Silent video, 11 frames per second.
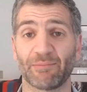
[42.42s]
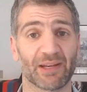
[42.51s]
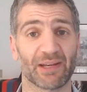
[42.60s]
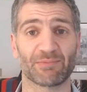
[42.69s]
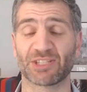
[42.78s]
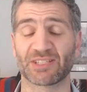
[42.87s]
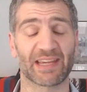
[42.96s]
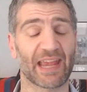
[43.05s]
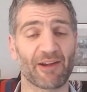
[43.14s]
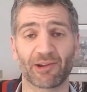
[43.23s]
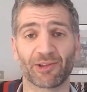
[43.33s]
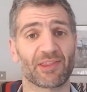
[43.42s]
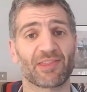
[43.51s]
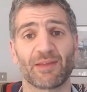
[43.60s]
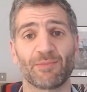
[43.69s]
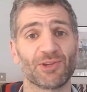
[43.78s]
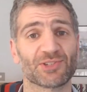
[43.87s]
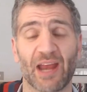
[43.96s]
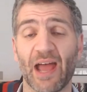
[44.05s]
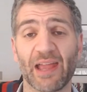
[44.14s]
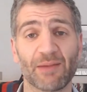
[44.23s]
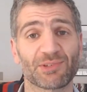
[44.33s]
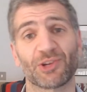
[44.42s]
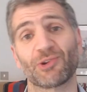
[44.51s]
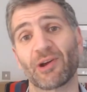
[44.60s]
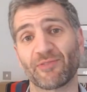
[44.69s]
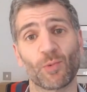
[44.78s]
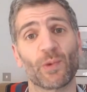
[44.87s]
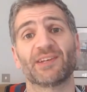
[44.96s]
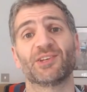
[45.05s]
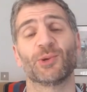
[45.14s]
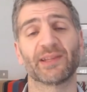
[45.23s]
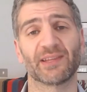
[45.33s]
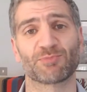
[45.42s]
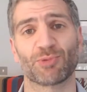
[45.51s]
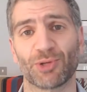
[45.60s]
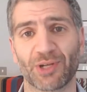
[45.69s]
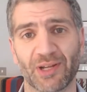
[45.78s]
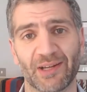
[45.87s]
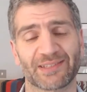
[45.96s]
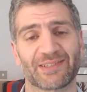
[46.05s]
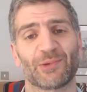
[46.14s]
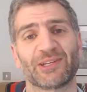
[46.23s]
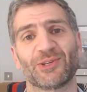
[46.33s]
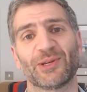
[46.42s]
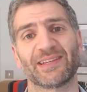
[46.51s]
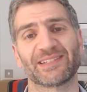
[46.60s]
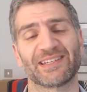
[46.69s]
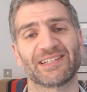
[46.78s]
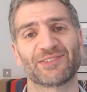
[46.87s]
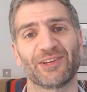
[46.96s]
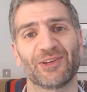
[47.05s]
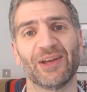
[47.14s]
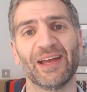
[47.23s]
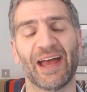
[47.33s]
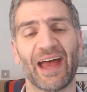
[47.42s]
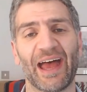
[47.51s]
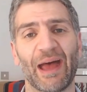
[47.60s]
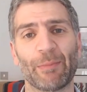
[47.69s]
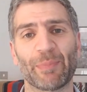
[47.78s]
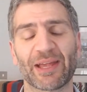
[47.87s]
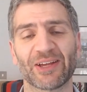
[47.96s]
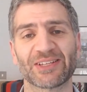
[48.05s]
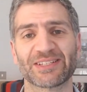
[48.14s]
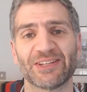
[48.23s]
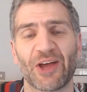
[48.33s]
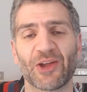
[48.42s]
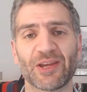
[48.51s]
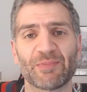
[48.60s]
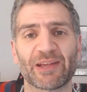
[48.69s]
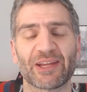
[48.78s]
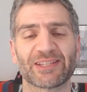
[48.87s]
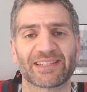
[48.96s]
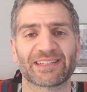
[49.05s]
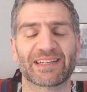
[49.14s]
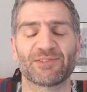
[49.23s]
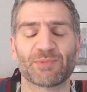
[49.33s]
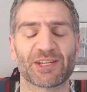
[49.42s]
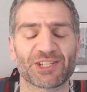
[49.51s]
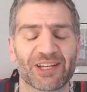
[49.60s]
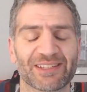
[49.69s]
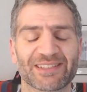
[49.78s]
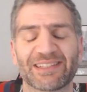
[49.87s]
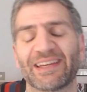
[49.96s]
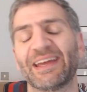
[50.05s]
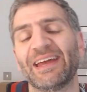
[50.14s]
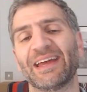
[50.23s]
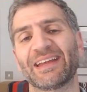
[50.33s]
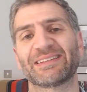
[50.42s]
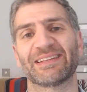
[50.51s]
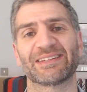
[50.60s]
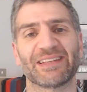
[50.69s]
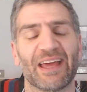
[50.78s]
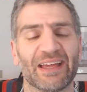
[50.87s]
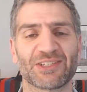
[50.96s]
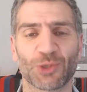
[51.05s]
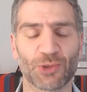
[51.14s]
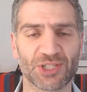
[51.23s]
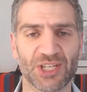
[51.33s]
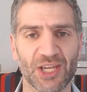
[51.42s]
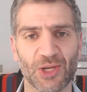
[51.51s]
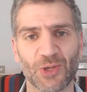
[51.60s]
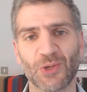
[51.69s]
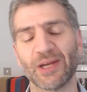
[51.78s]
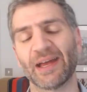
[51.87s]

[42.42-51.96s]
going to just carry on the theme you said. I am so grateful we're doing this broadcast. We're doing this interview because not only because it gives me a chance to talk to you,